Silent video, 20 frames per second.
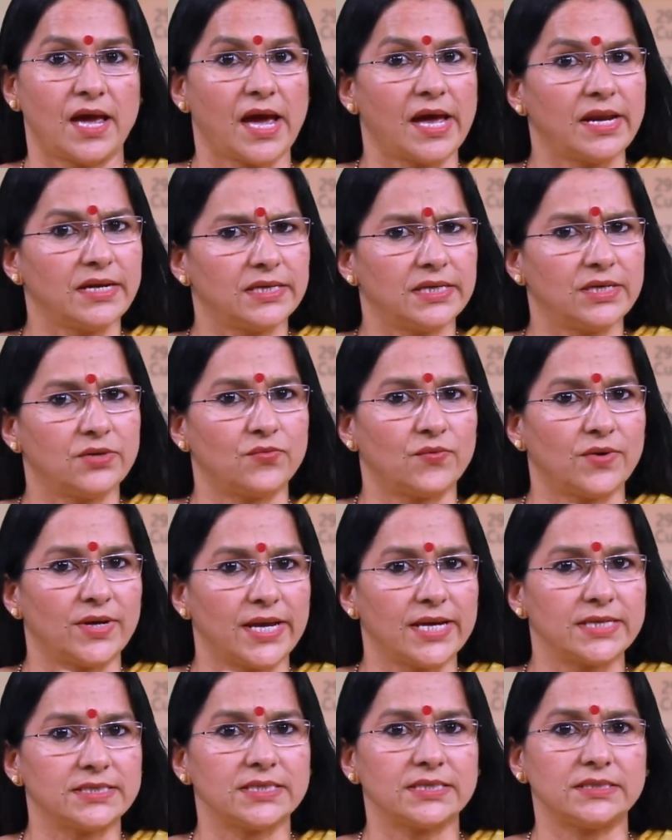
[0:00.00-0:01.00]
and he
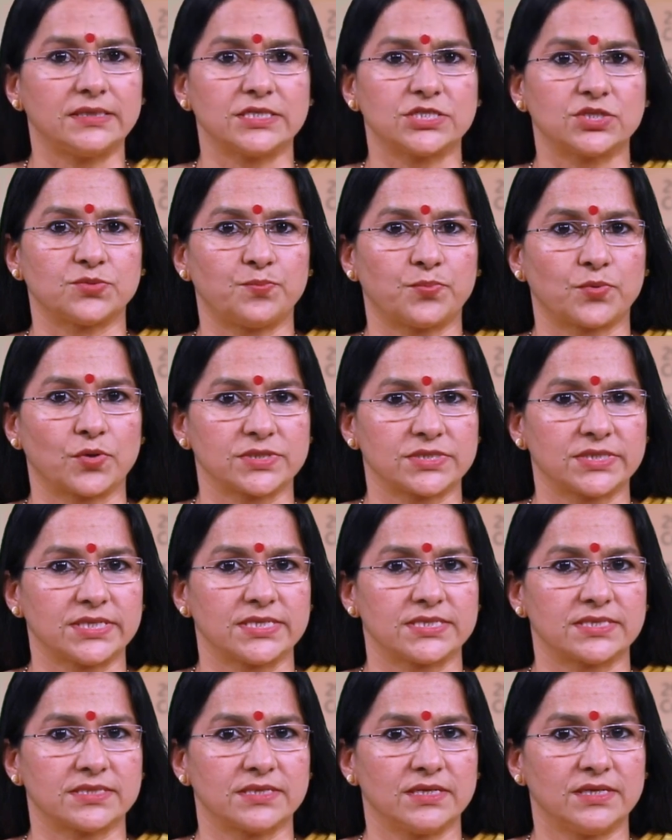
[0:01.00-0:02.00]
related this
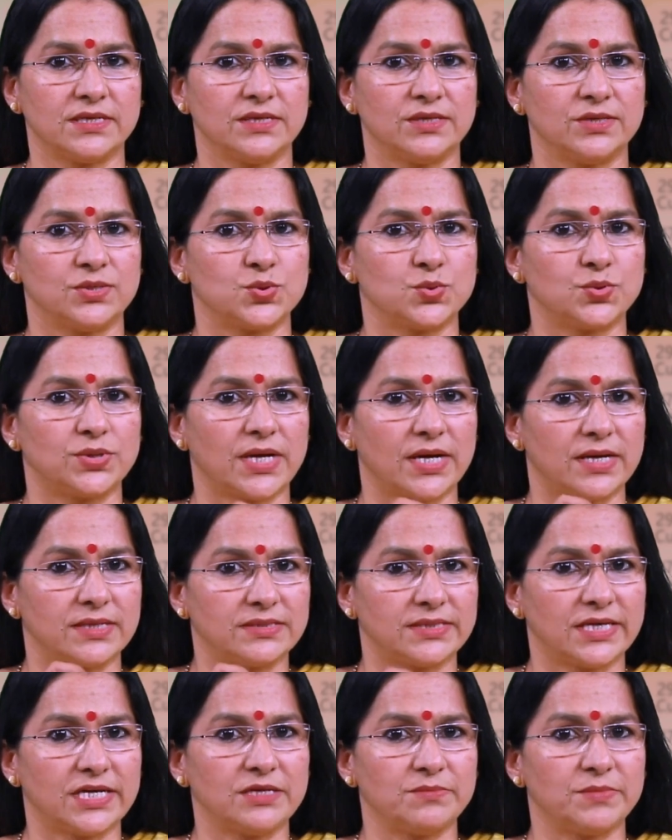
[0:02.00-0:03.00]
process to the
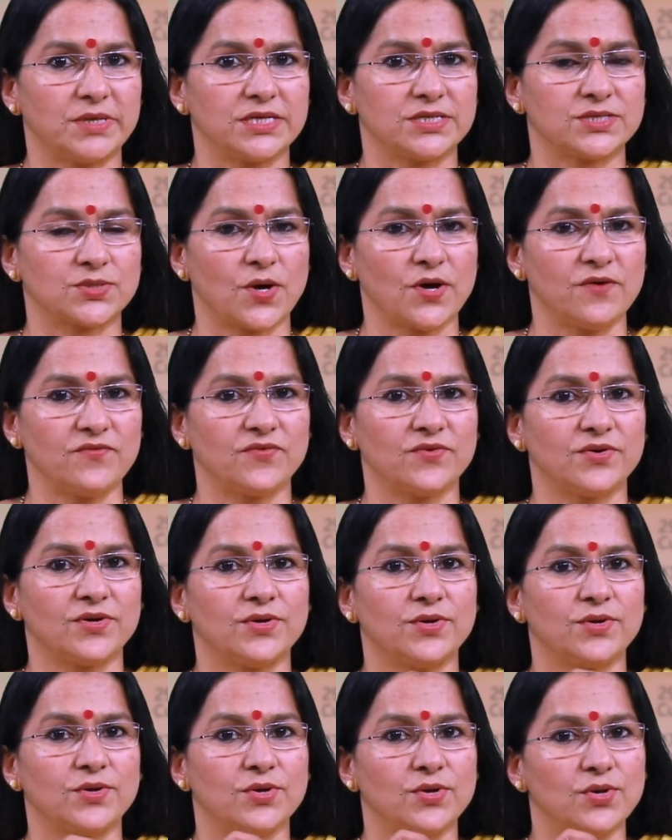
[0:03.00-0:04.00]
attainment of
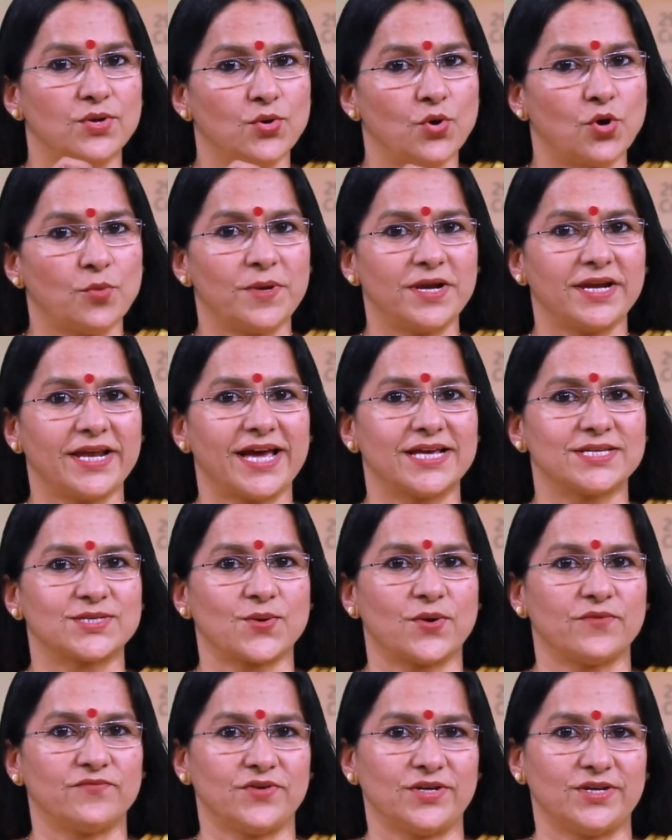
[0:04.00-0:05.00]
noble gas
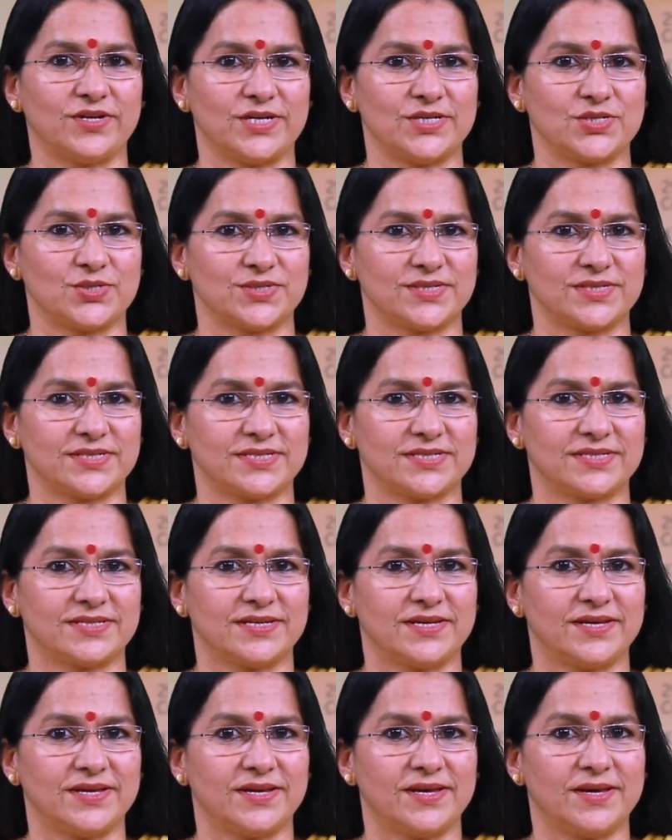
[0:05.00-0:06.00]
configurations
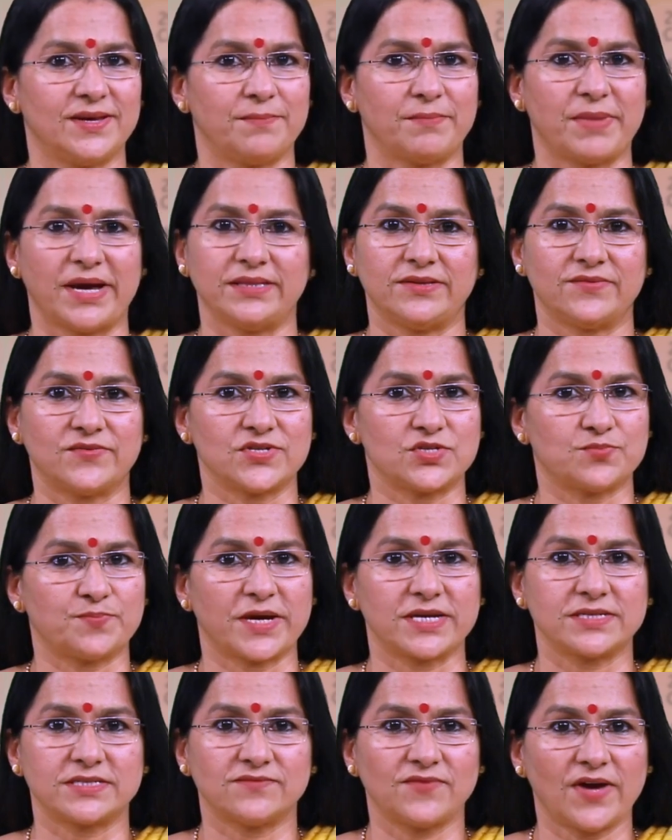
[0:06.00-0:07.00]
by the
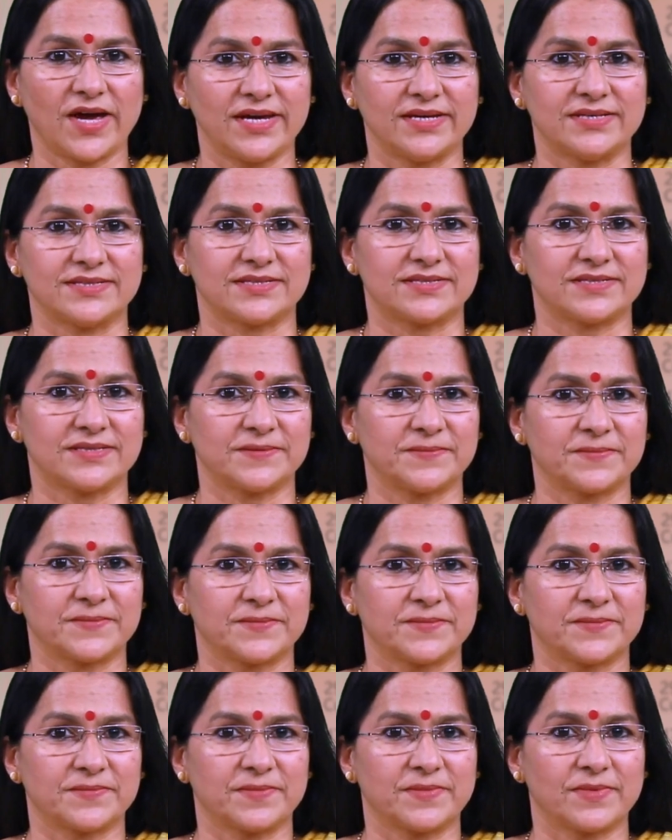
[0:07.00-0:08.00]
respective ions.
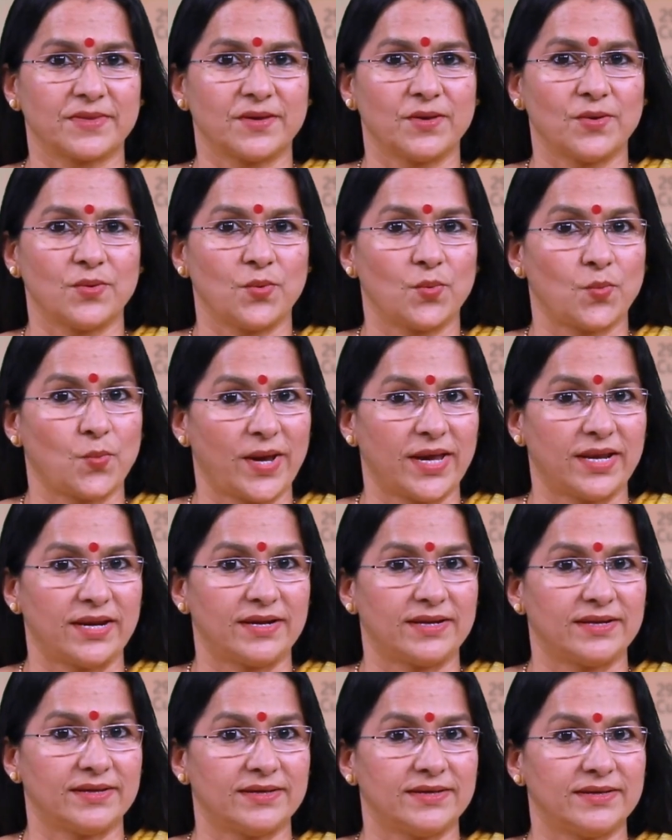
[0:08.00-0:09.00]
Well,
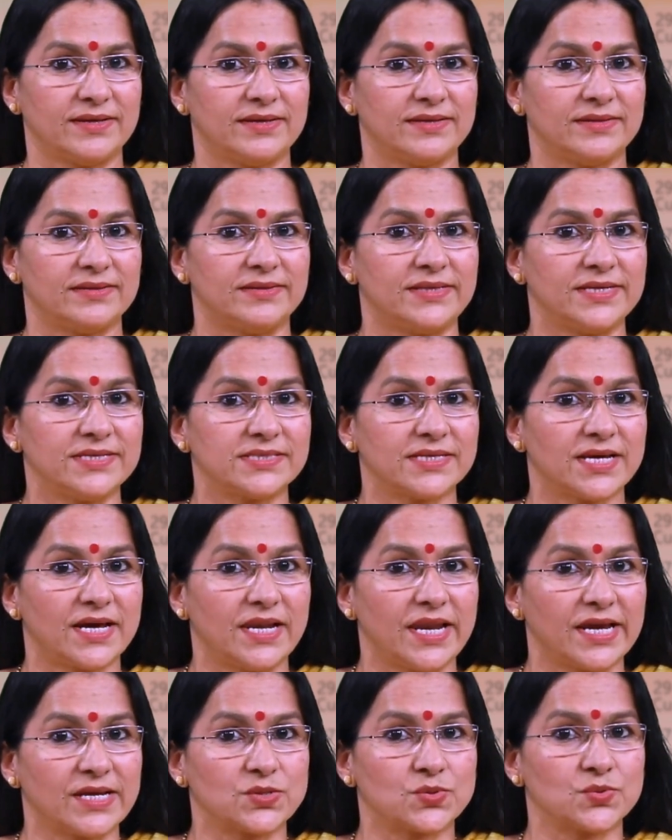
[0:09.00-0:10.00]
this
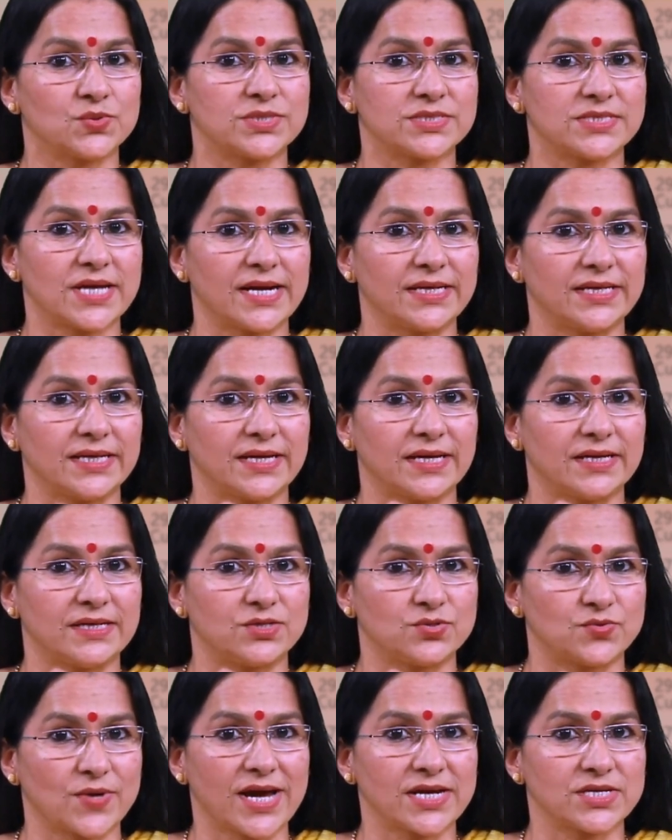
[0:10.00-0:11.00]
electrostatic
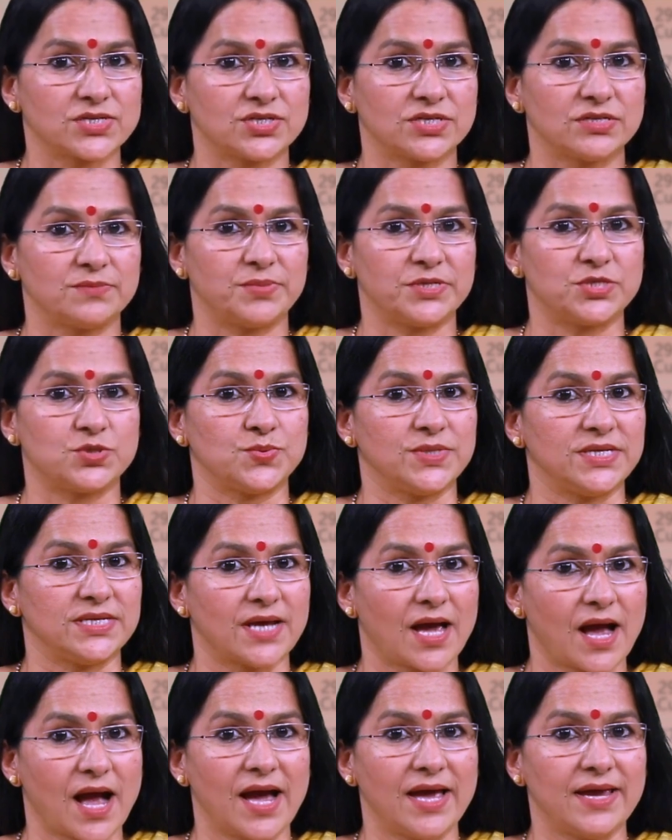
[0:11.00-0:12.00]
attraction
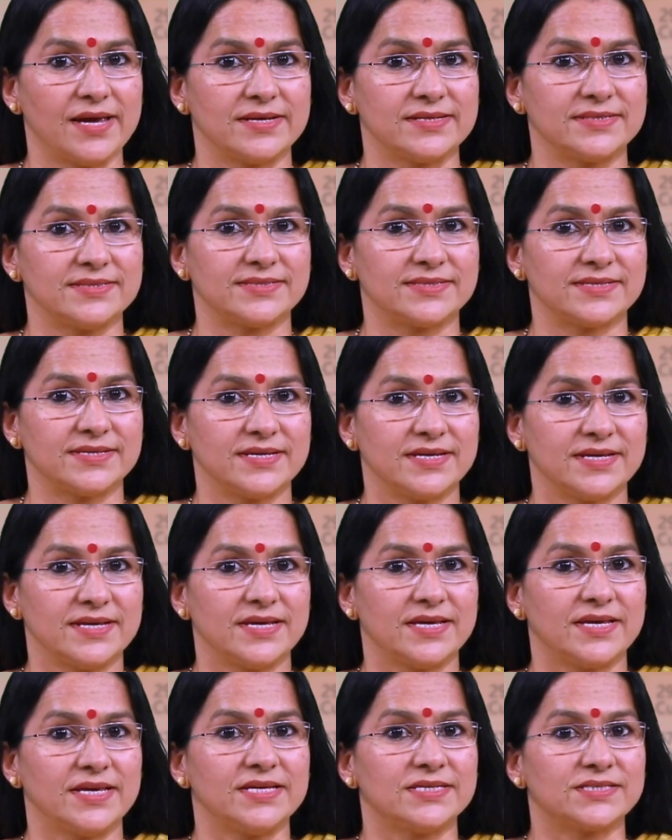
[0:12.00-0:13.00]
between ions
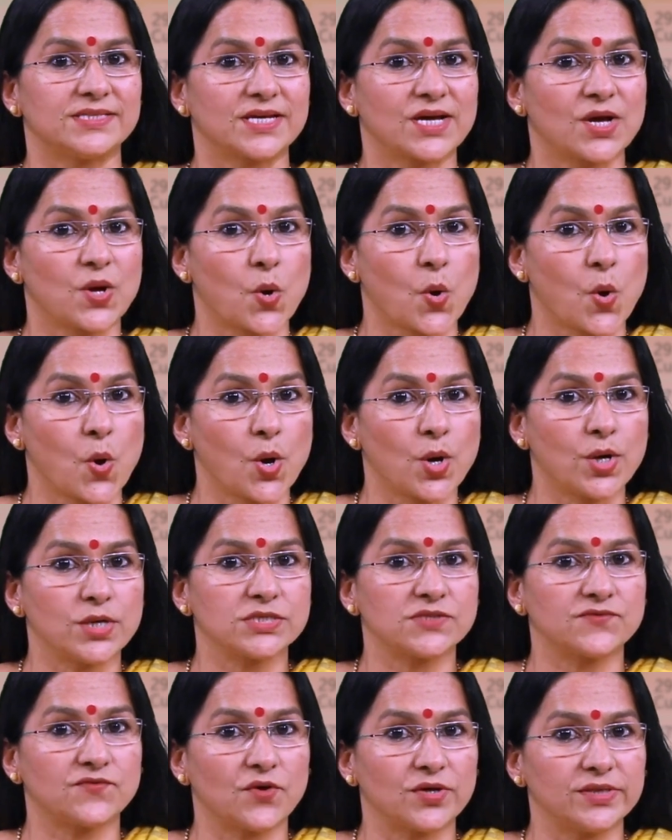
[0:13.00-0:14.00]
is the
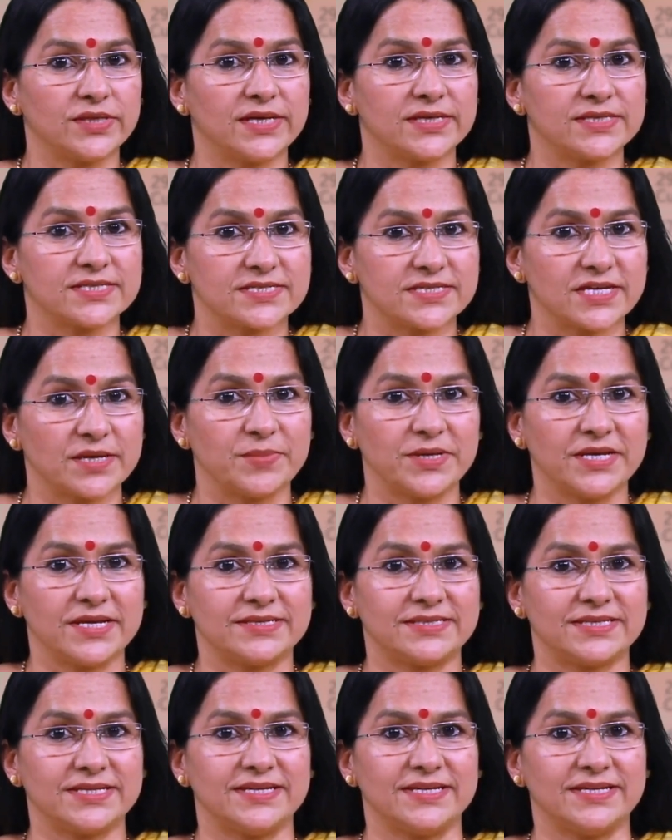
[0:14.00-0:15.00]
cause for their
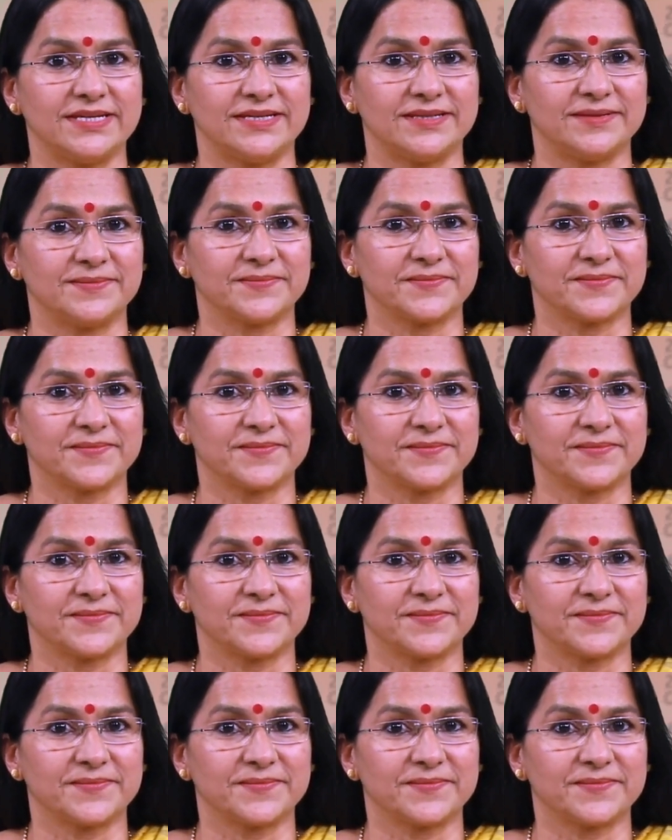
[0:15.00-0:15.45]
stability,